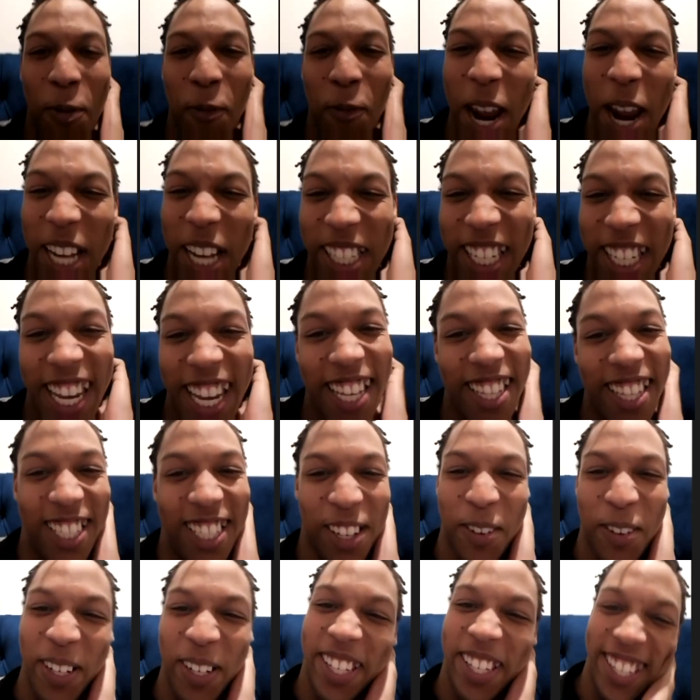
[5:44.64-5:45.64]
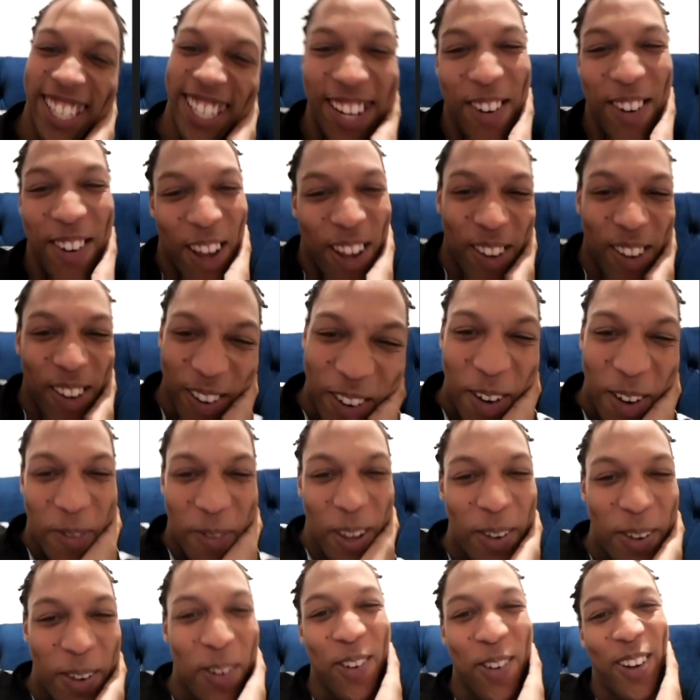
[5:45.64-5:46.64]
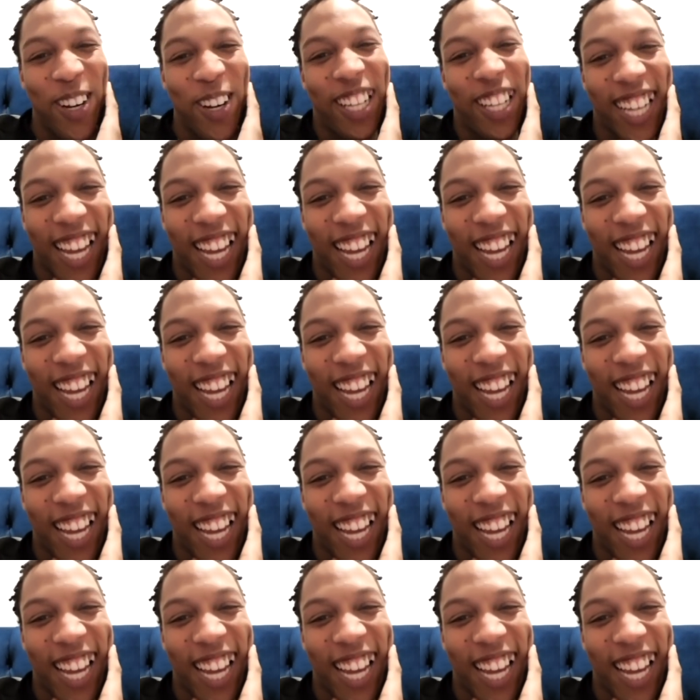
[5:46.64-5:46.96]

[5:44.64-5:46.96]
waiting to hear these. I wanted to see what people want to